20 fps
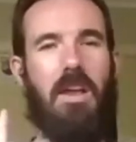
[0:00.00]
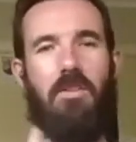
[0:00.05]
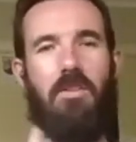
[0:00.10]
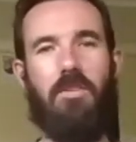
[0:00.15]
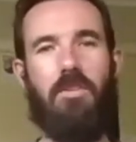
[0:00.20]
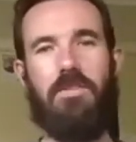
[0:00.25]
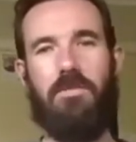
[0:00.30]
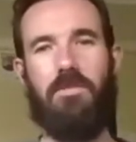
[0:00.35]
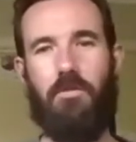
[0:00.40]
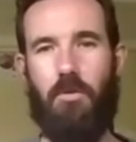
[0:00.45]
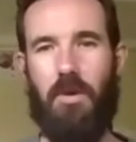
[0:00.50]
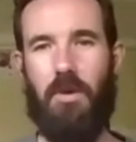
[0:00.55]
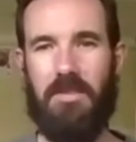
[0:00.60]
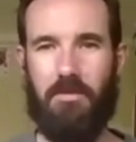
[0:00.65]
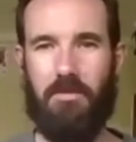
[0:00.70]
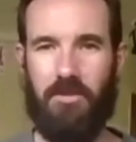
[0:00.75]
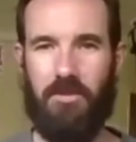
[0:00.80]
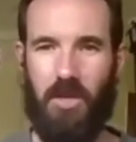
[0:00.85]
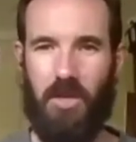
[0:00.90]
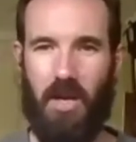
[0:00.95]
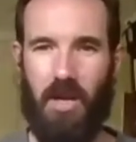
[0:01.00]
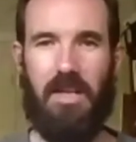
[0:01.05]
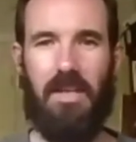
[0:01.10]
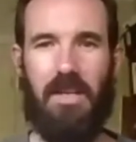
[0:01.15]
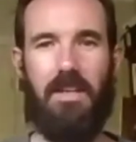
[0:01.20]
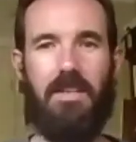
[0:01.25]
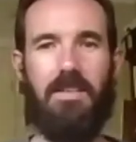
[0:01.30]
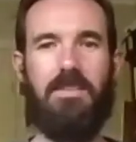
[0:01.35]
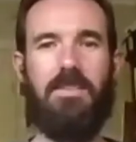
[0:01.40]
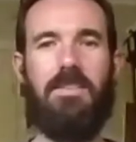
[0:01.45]
Heroes Have Always Been
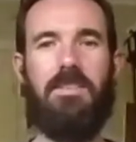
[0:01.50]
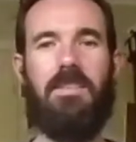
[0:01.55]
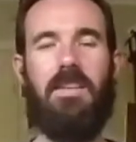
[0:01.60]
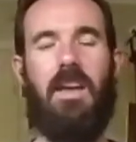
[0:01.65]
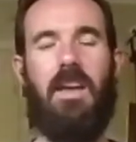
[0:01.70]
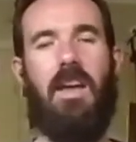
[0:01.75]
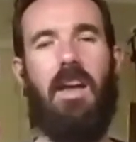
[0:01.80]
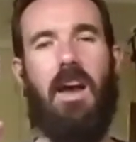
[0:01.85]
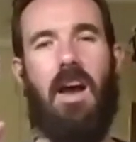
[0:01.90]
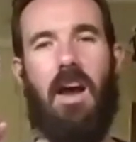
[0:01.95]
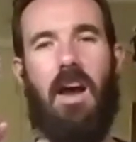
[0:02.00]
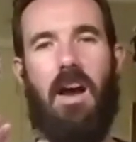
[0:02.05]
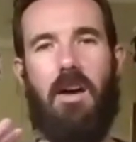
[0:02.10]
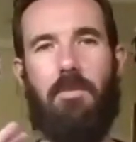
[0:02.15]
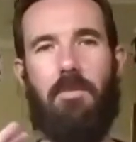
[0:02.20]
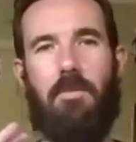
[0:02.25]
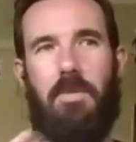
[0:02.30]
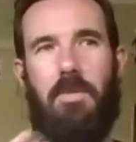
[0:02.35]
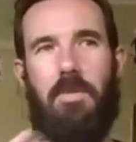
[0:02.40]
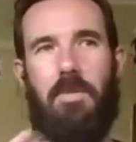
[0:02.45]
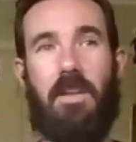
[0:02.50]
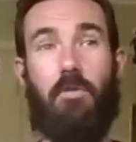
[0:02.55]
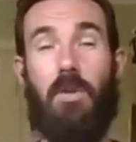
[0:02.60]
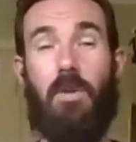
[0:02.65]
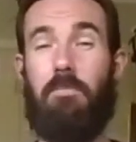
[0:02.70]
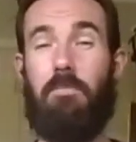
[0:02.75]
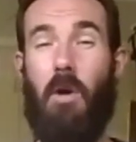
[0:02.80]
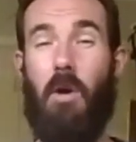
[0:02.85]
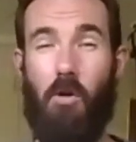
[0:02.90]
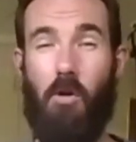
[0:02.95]
Junkies, um, and they're doing
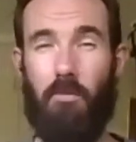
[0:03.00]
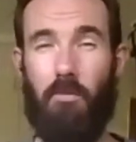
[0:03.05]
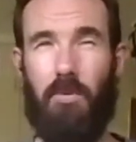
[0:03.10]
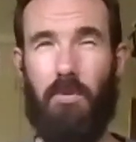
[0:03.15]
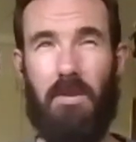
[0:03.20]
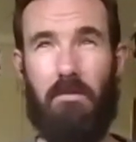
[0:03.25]
Pulp.